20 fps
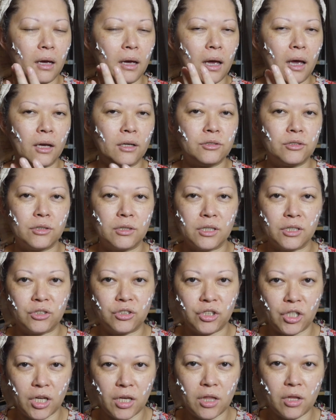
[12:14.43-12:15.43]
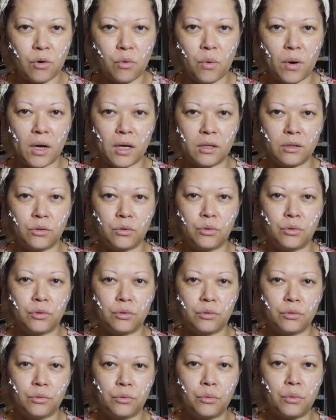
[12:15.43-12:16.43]
actually, she the one
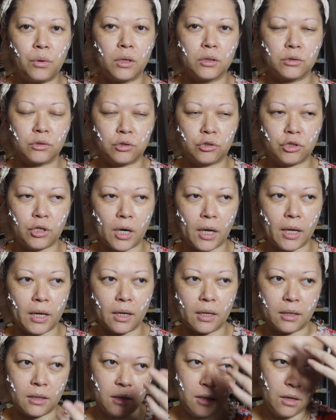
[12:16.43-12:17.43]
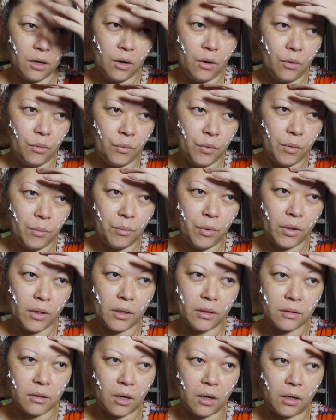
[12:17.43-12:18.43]
who want to try it. We bought
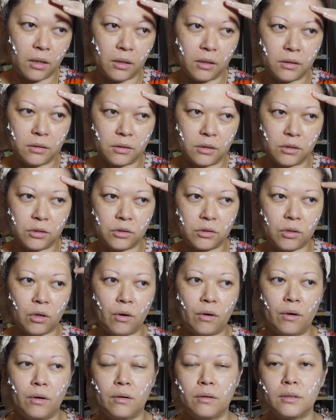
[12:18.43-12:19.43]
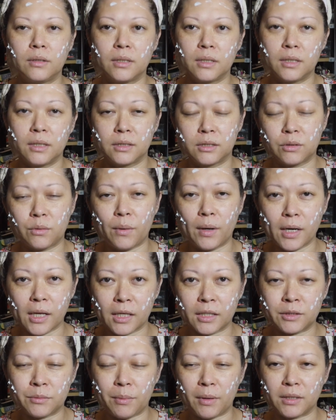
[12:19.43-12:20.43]
it on the store. It's quite
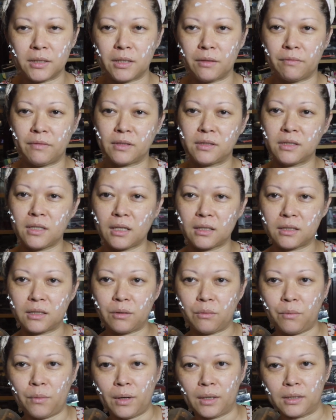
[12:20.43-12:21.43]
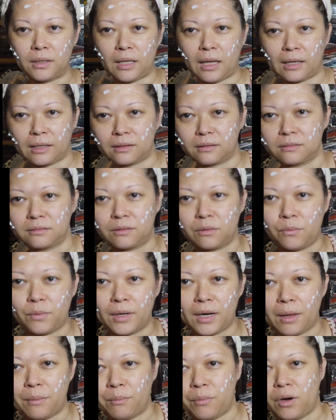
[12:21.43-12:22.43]
expensive. It's not the one like the
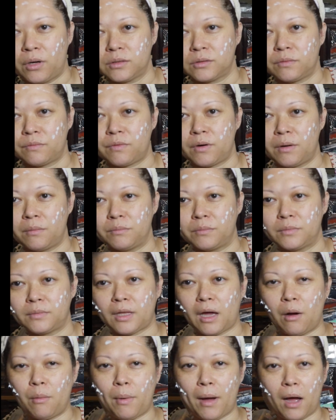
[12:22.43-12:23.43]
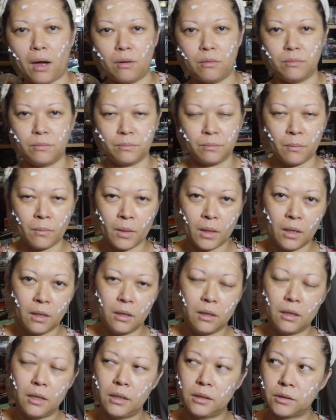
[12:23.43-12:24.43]
one I bought from Taobao.
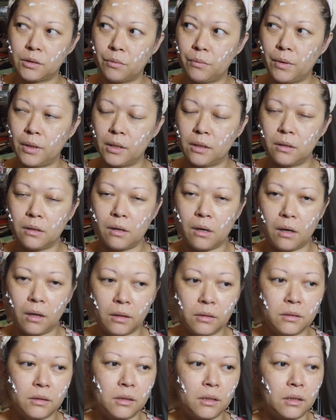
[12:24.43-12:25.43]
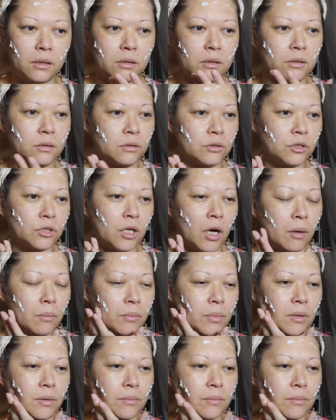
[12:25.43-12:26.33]
It's the one on the shop.